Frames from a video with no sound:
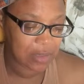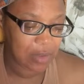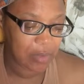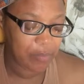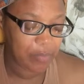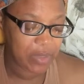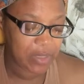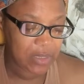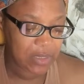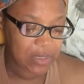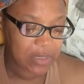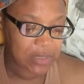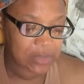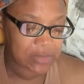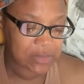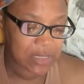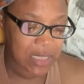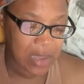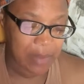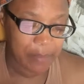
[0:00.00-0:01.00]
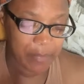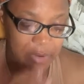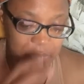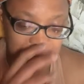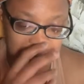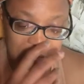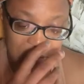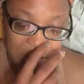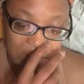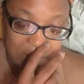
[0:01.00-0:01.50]
because thy
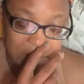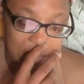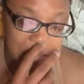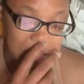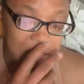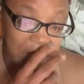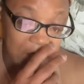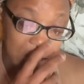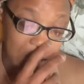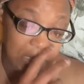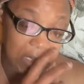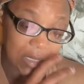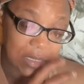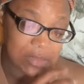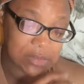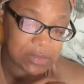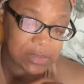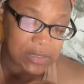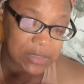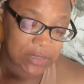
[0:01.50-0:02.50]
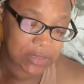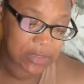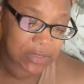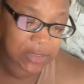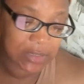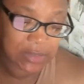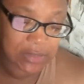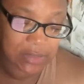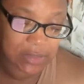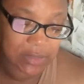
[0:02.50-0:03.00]
mercies is
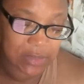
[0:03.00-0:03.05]
good,